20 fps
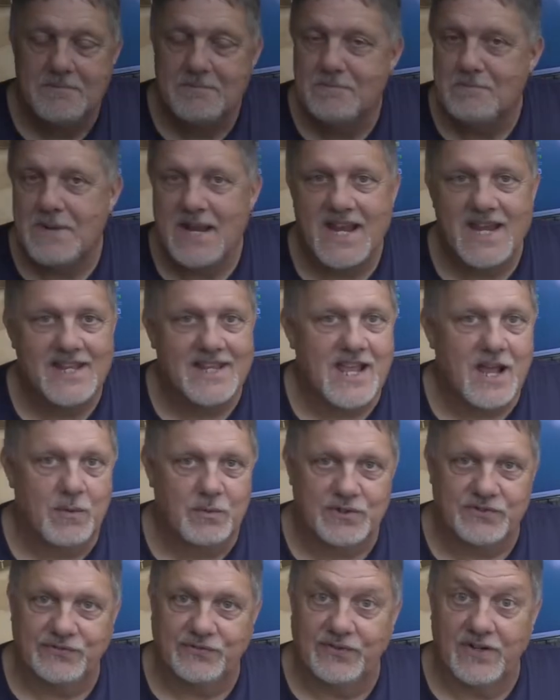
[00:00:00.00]
Man, that
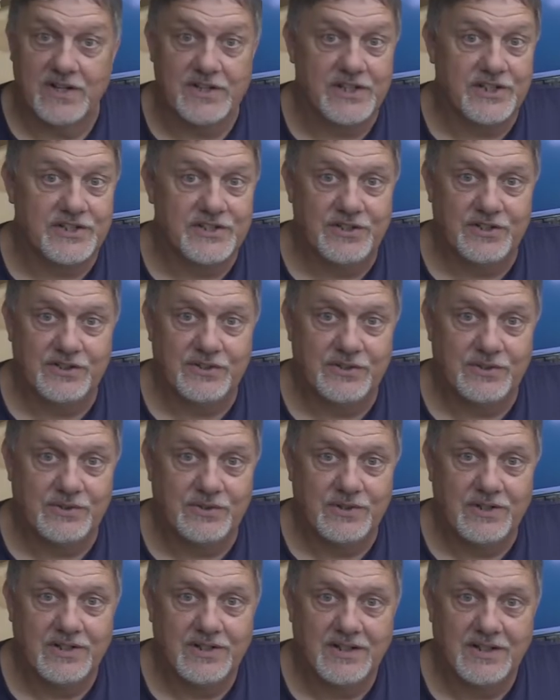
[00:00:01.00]
was fun to
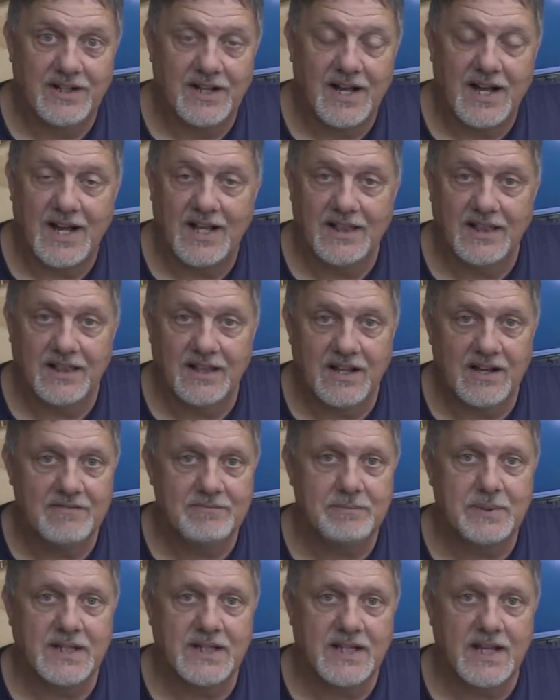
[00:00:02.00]
do. I
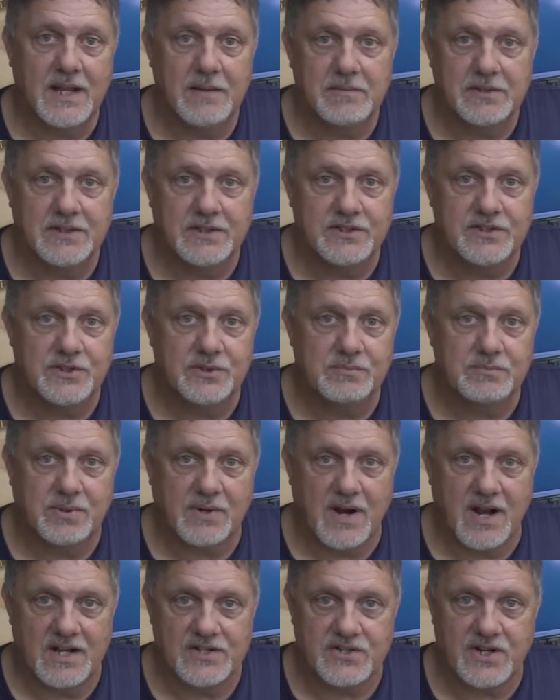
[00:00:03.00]
love being able to do
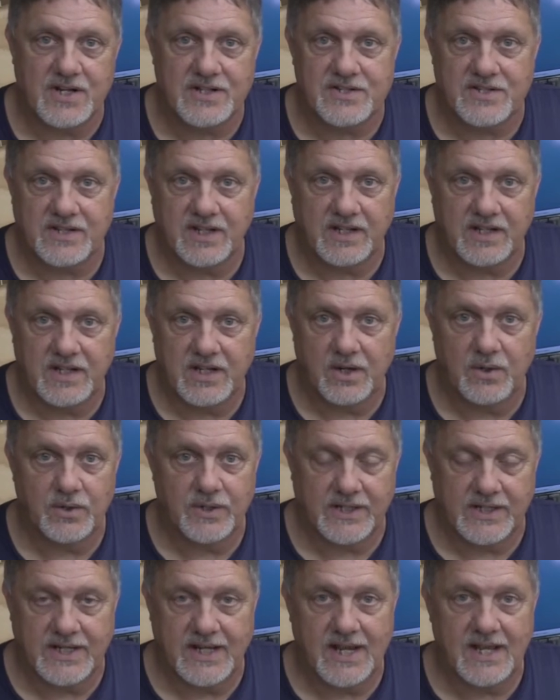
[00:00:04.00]
projects that go
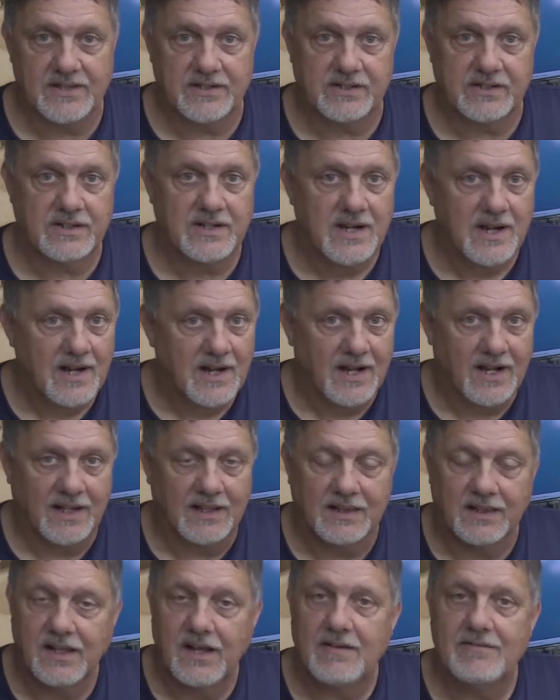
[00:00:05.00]
together. I
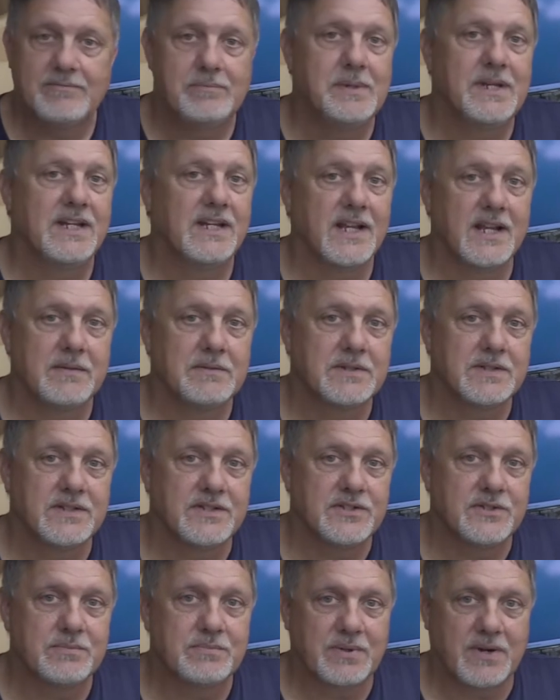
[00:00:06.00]
love being able to
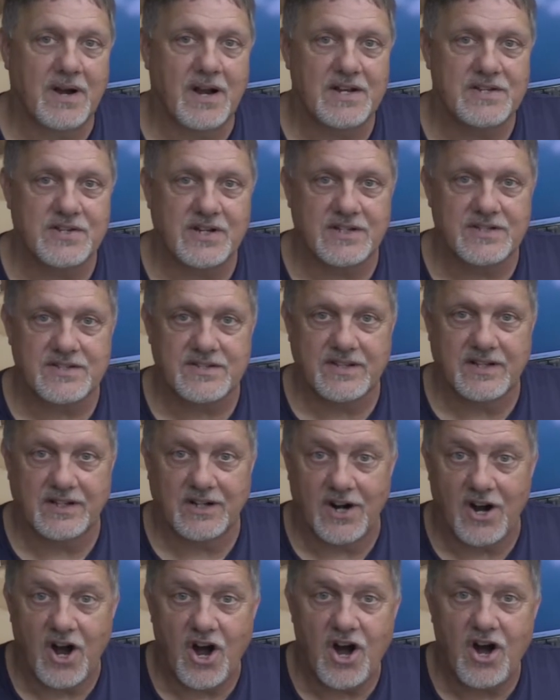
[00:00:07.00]
do projects that
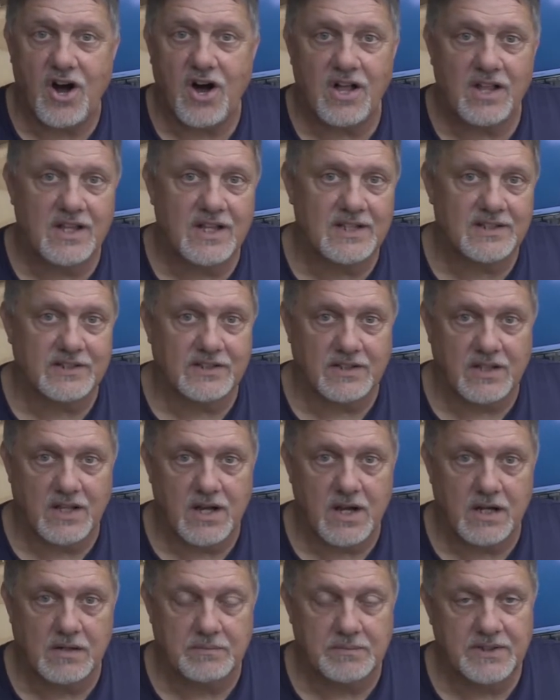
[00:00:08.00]
are all on the
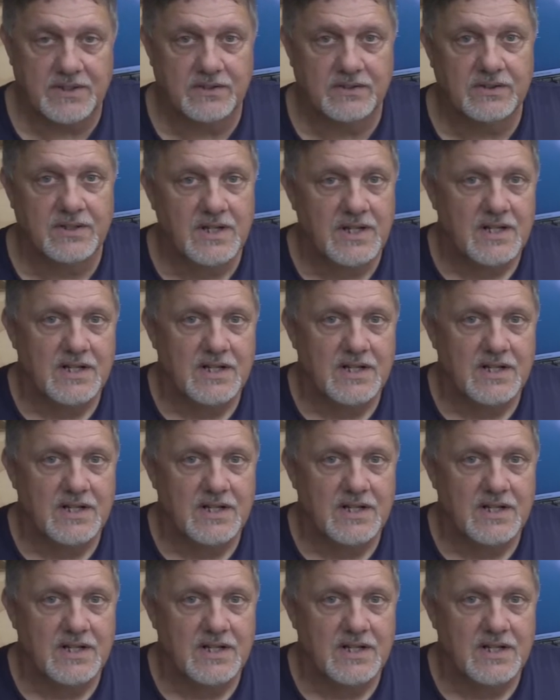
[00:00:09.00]
LongMill.